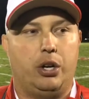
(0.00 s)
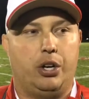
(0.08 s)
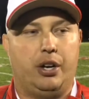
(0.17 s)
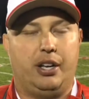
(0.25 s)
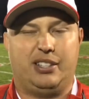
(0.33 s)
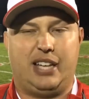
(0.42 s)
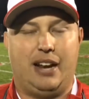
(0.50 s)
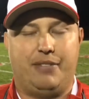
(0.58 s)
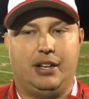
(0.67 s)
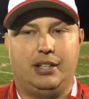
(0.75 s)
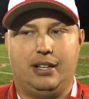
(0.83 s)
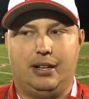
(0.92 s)
It's
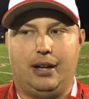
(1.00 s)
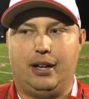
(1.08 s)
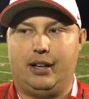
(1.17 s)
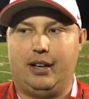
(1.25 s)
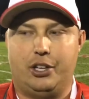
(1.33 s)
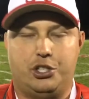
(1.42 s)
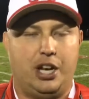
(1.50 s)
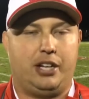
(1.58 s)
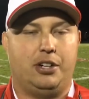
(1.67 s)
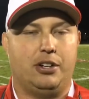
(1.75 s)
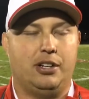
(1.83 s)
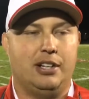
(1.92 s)
kind of a
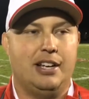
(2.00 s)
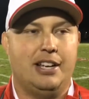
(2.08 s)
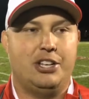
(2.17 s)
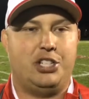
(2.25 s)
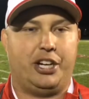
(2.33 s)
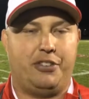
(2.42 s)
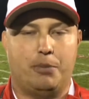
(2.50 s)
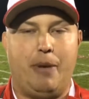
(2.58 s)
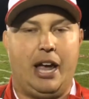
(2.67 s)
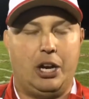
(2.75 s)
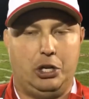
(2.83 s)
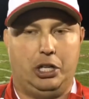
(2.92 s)
check your
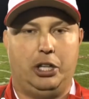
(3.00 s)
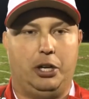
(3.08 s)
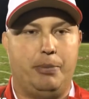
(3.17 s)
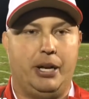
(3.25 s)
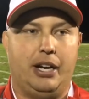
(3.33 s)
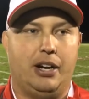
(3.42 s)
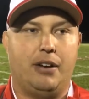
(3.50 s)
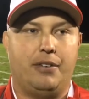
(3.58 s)
manhood a little bit here.